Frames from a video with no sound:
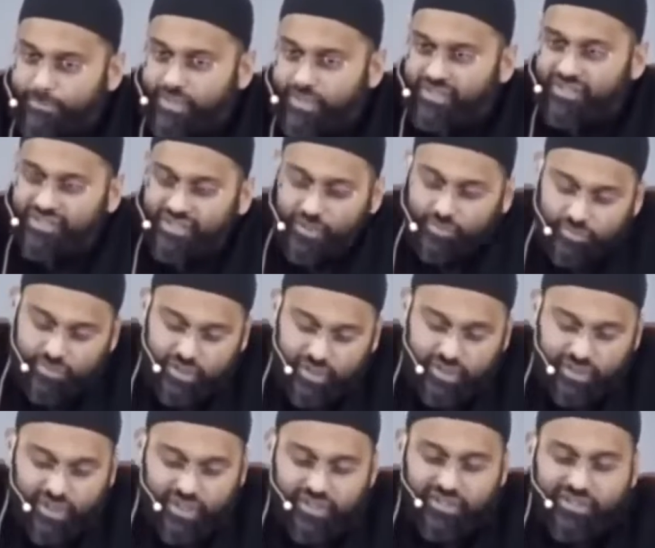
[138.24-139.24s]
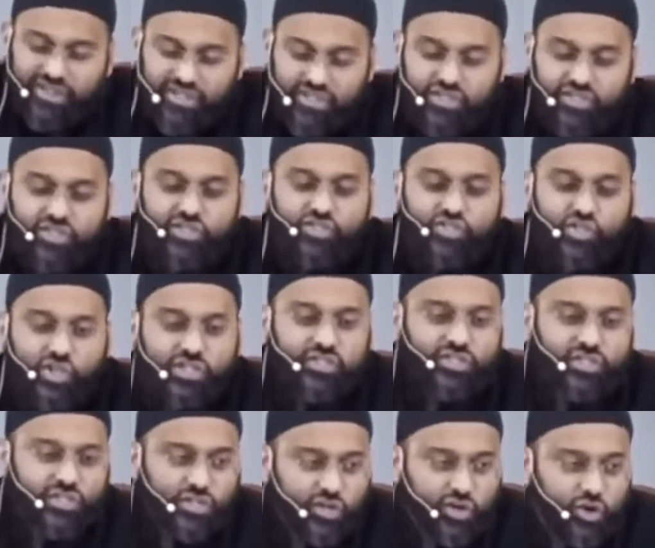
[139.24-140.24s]
is something that doesn't
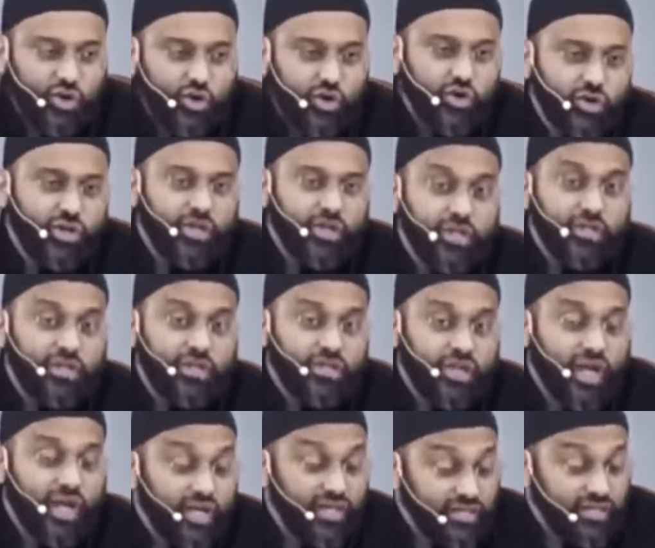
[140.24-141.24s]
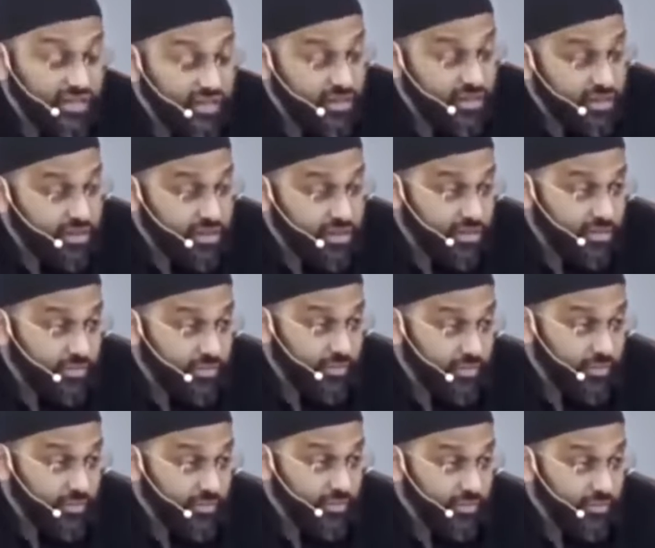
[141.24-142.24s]
just occur in the hadith.
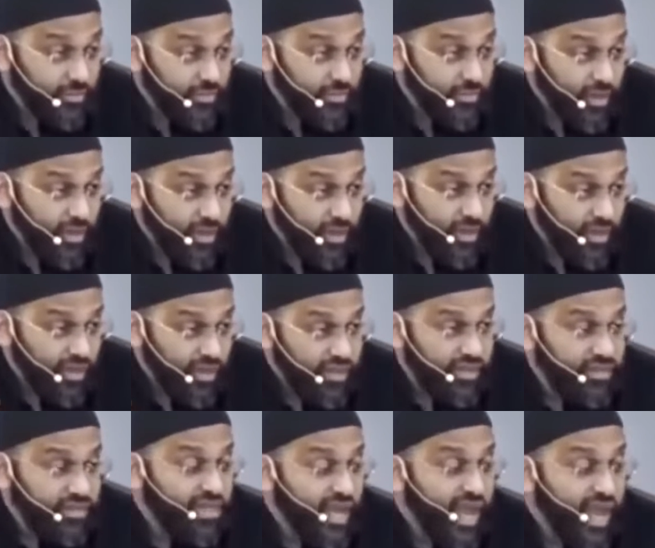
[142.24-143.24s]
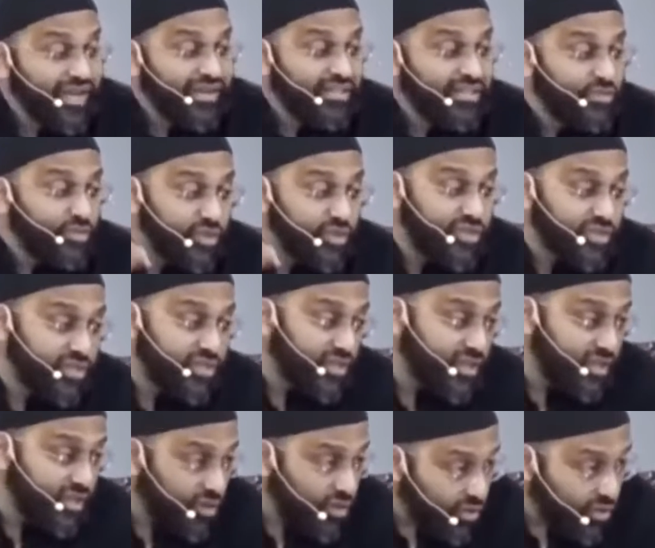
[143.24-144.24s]
It is explicit
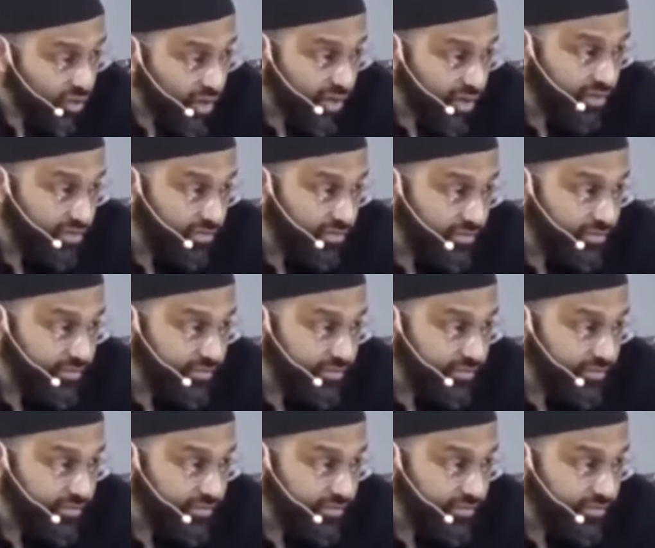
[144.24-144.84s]
in the Quran.